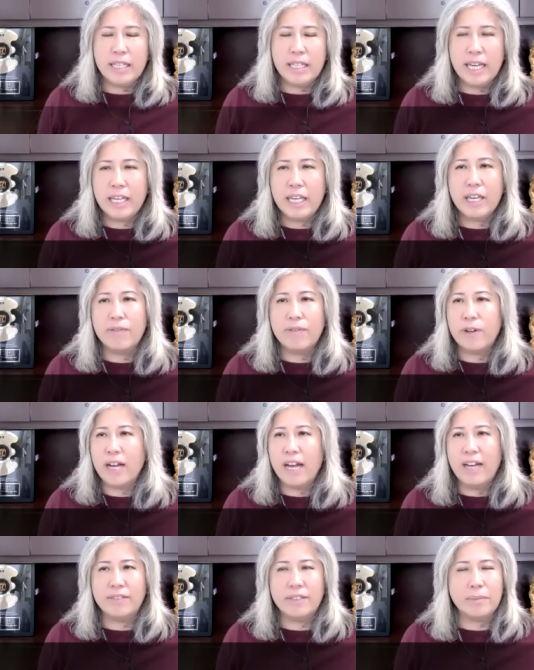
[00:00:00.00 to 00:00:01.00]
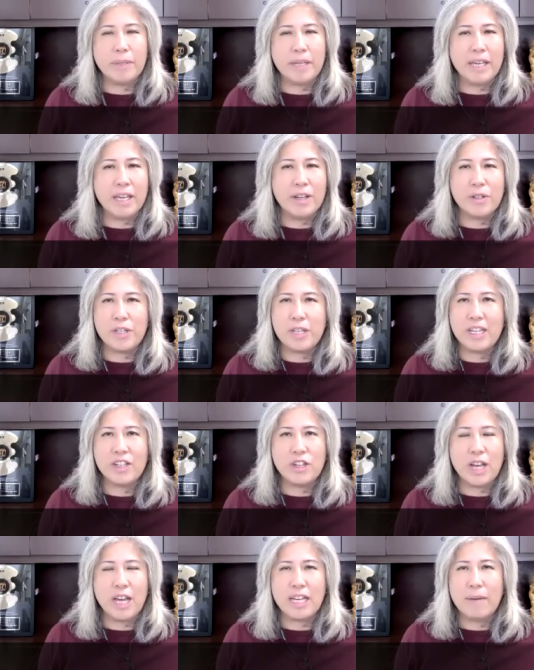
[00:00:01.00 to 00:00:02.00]
Thank you for having me here,
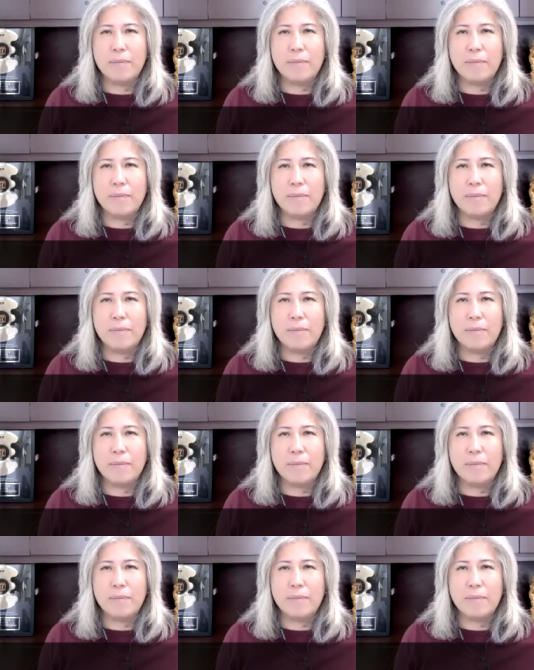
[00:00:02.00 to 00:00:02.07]
CJ.